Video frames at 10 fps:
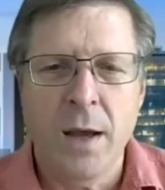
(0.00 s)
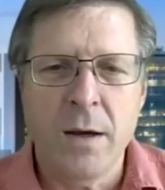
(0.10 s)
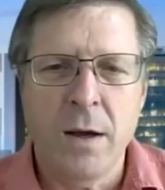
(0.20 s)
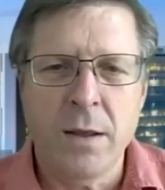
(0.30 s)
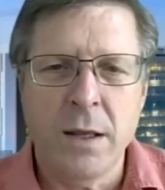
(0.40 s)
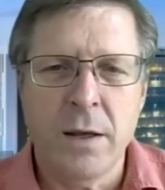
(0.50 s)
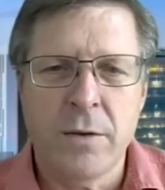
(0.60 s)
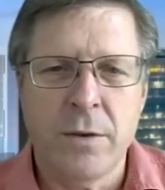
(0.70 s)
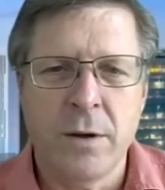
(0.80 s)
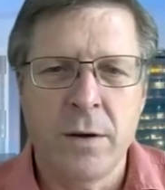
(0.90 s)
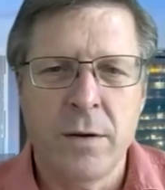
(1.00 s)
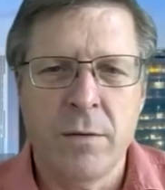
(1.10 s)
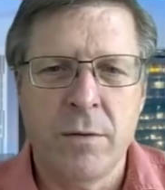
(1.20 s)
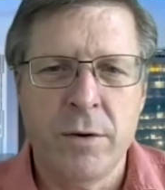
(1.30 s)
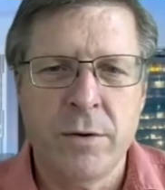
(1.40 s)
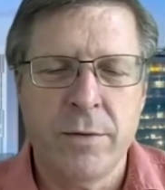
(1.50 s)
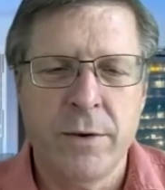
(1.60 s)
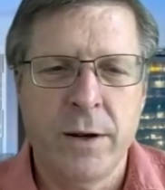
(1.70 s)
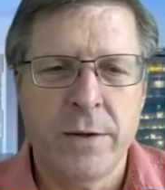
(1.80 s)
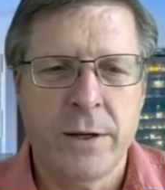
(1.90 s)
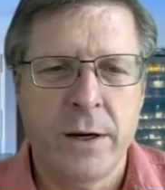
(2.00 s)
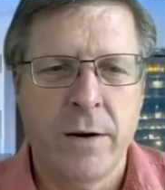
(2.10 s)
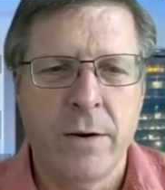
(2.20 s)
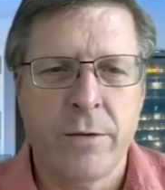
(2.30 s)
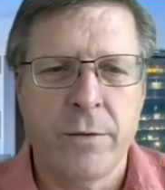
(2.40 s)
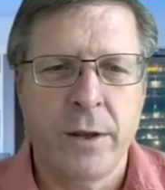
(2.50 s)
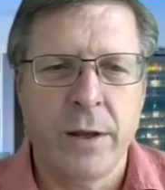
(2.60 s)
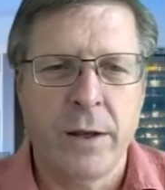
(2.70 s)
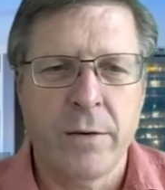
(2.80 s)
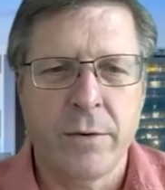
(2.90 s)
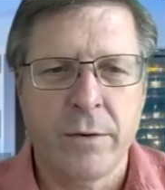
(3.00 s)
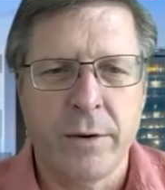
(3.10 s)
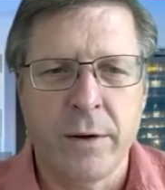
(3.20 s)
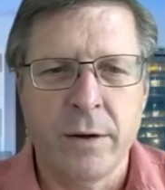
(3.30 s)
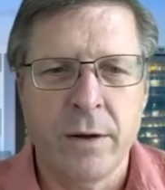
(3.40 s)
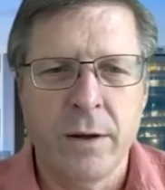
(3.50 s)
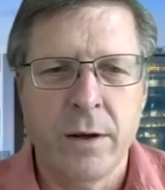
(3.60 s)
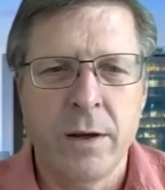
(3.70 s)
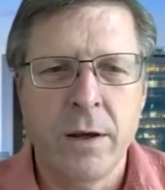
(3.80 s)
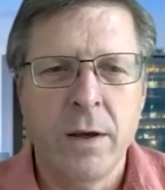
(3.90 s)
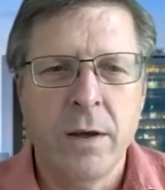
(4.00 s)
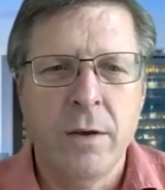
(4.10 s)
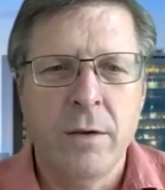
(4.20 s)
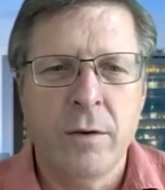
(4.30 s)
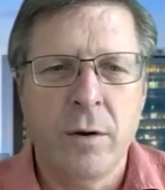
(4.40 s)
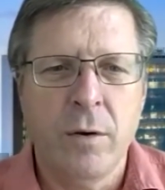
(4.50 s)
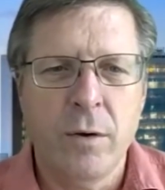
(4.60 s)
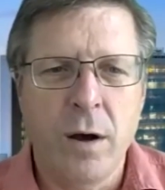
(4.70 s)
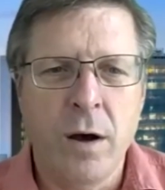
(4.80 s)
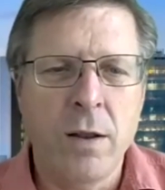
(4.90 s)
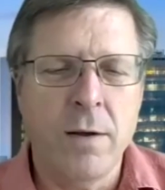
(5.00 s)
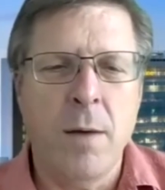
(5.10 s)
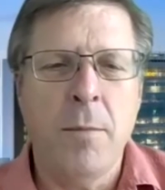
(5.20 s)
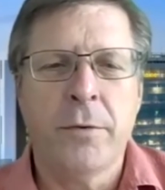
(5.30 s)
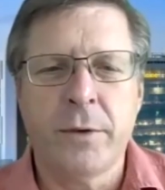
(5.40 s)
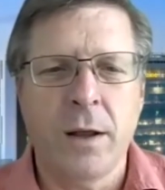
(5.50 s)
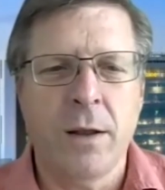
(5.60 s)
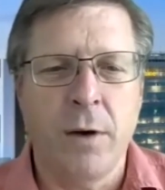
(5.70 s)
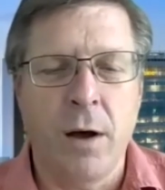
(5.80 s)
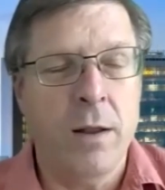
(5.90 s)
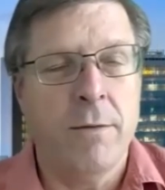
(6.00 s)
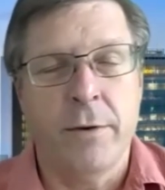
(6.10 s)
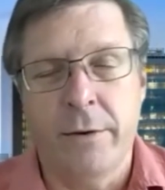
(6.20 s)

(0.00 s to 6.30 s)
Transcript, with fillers: you know i think it's the the rejuvenation area is really interesting the so all almost all of all of your